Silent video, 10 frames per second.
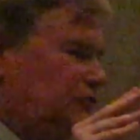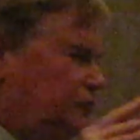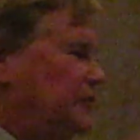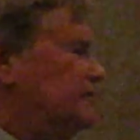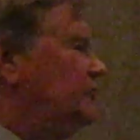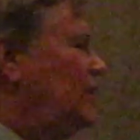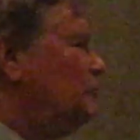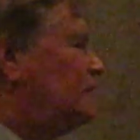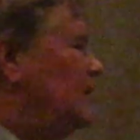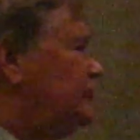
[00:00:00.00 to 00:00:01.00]
sure there are
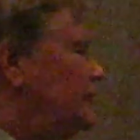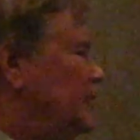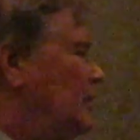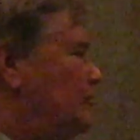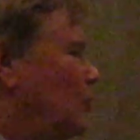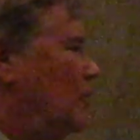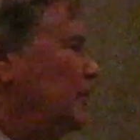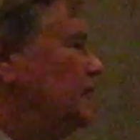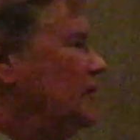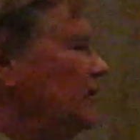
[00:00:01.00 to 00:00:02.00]
Democrats on that
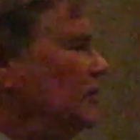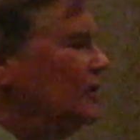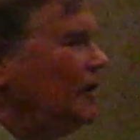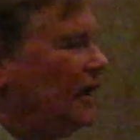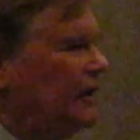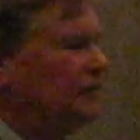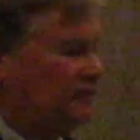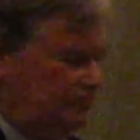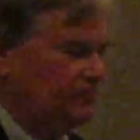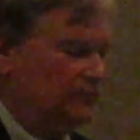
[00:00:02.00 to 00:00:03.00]
board,
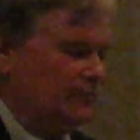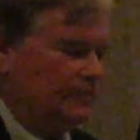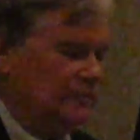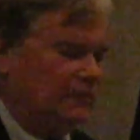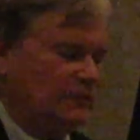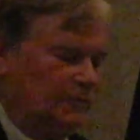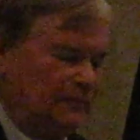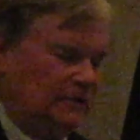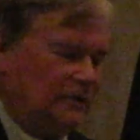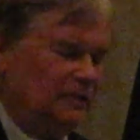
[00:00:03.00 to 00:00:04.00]
and
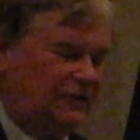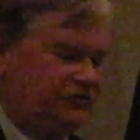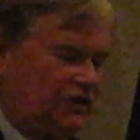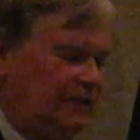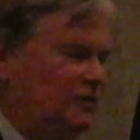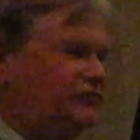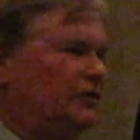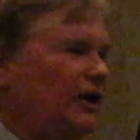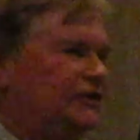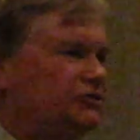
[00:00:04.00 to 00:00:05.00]
let's save this
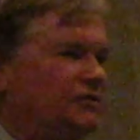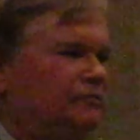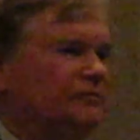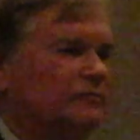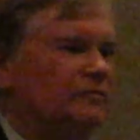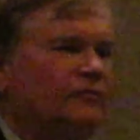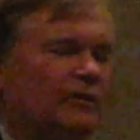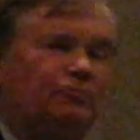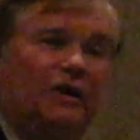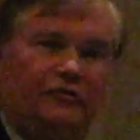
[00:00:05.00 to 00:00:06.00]
election for the
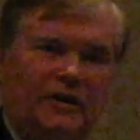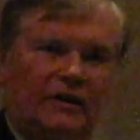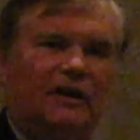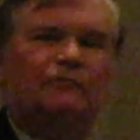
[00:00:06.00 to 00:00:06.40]
president.